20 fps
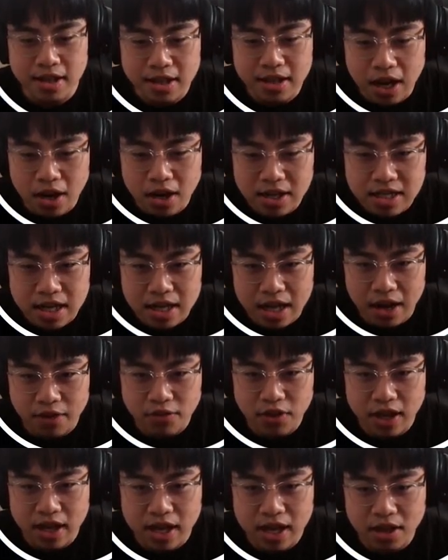That looks like half
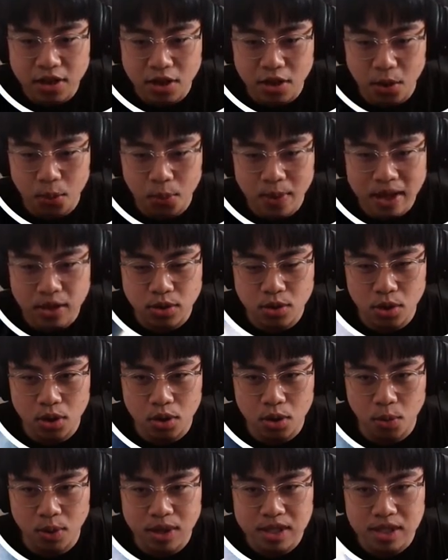the key to the red
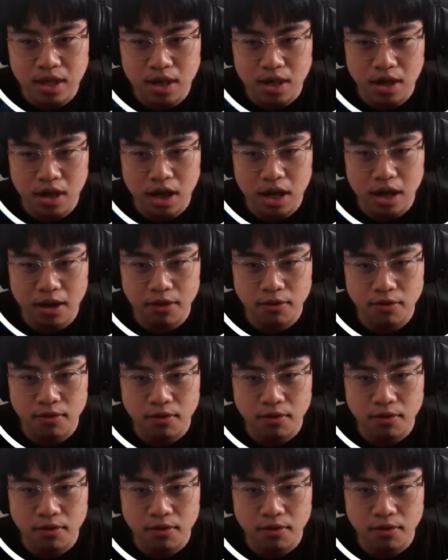door. Where's the other half?